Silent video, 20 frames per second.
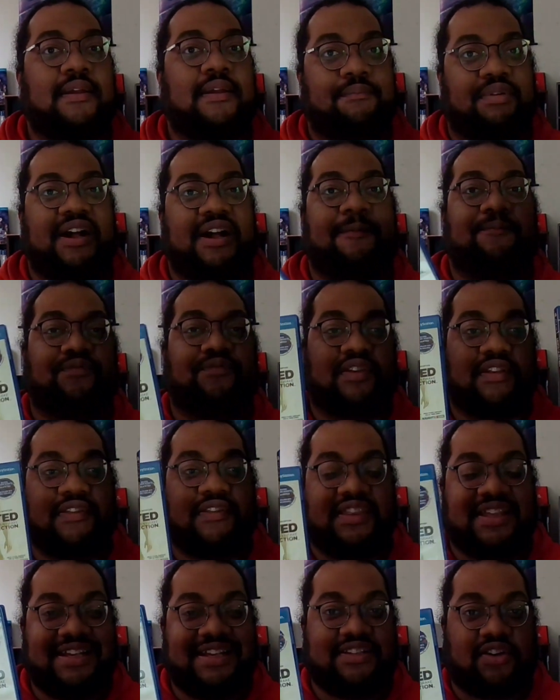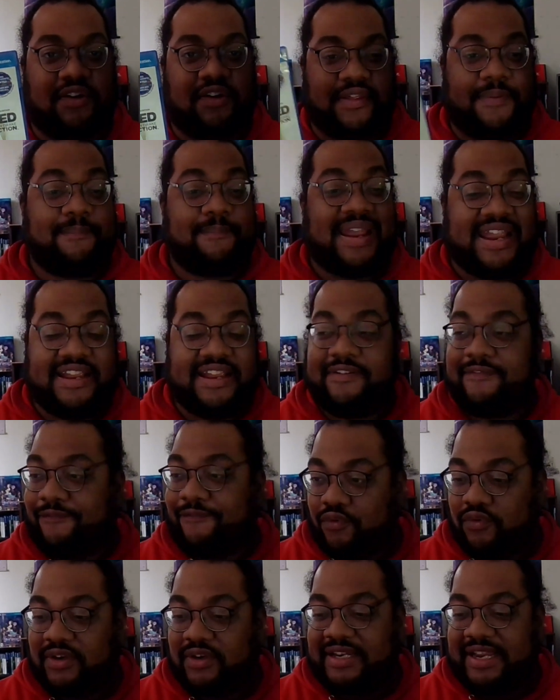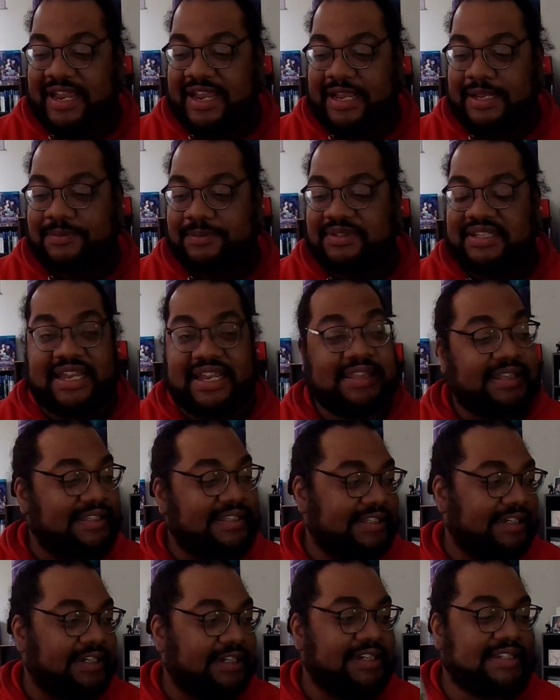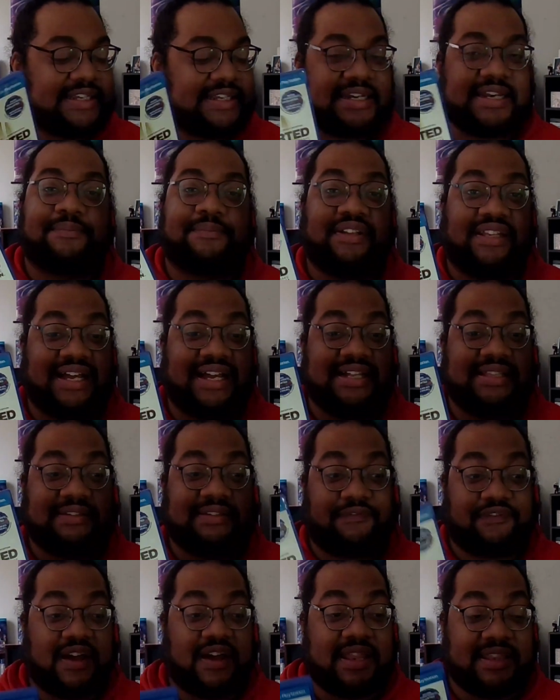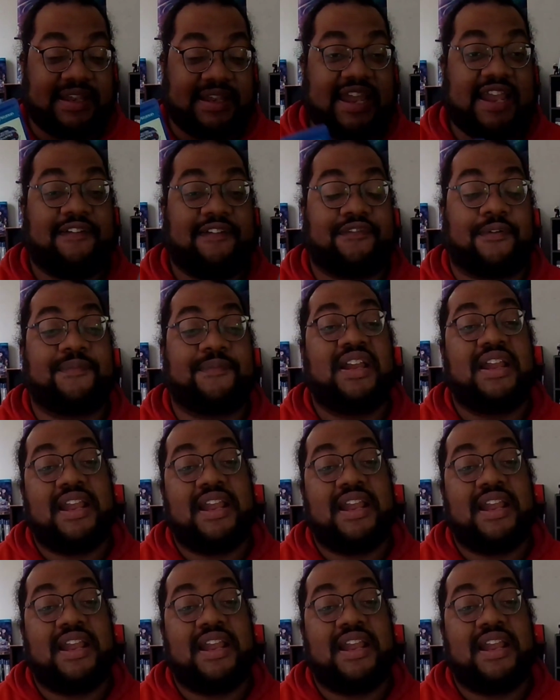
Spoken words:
but these are the main 4 games in the series, and I'm glad to finally have them.